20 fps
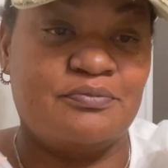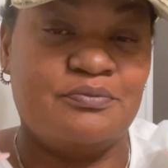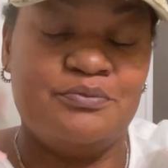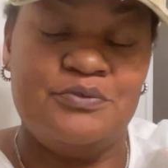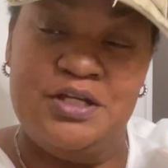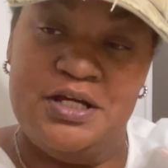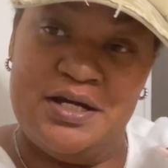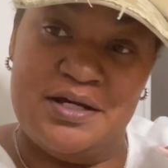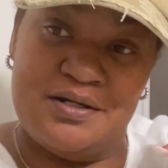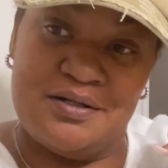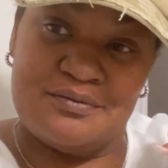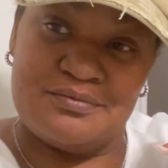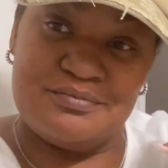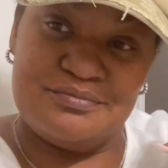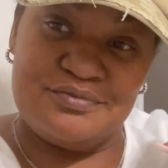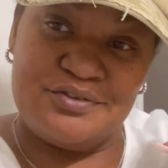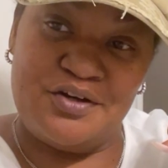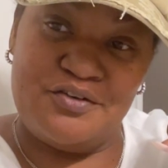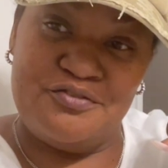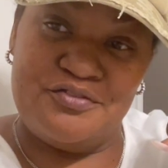yeah,
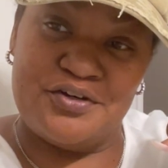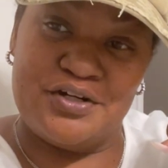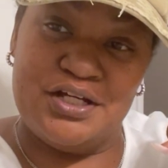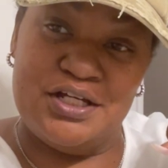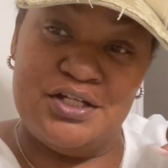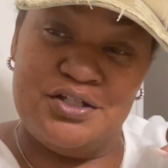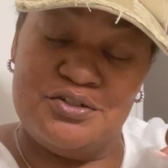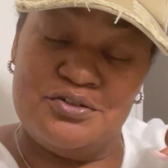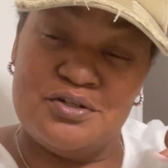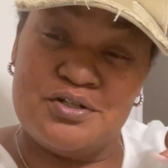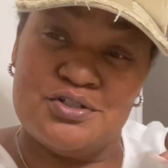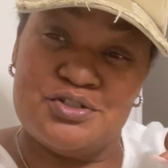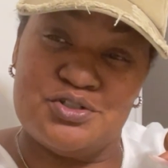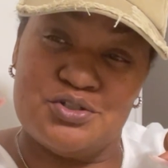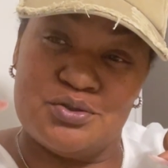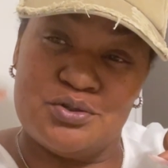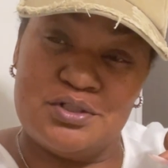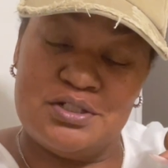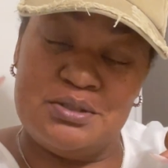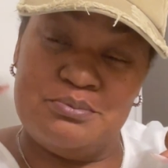don't forget you can
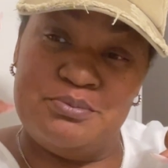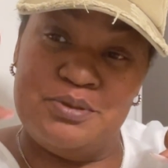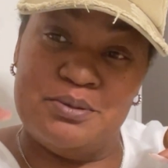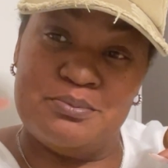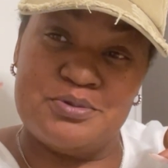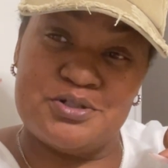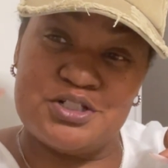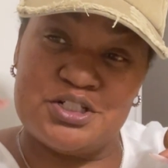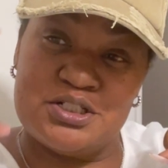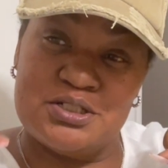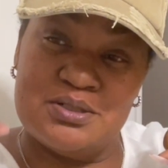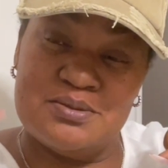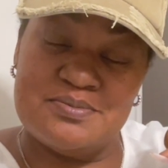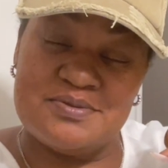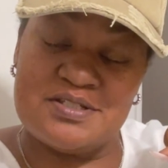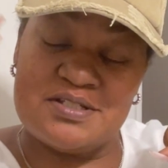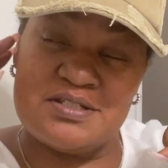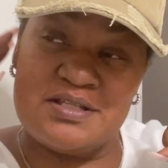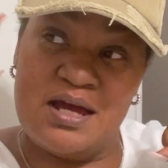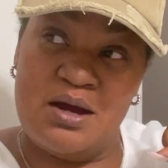join the
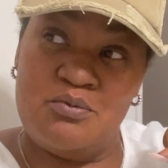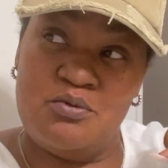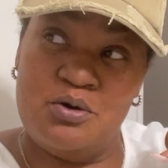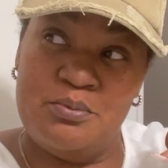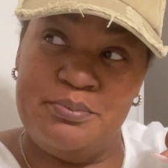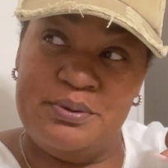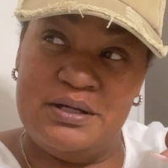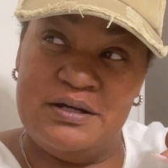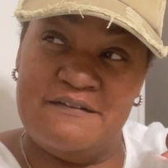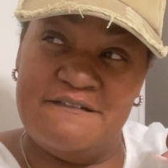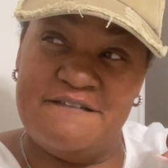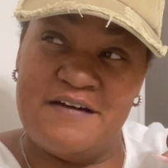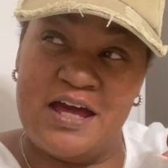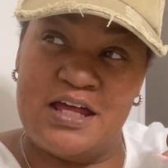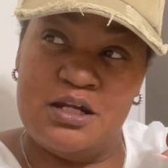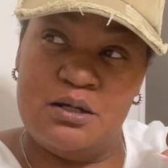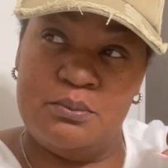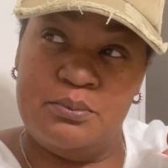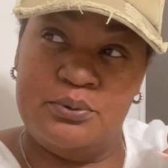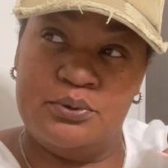memberships that will be
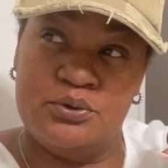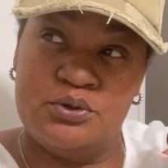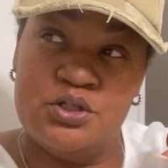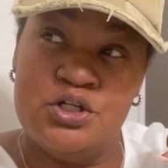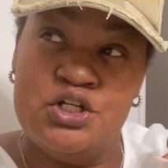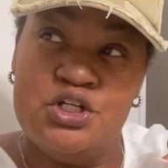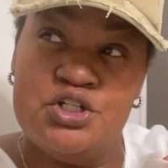available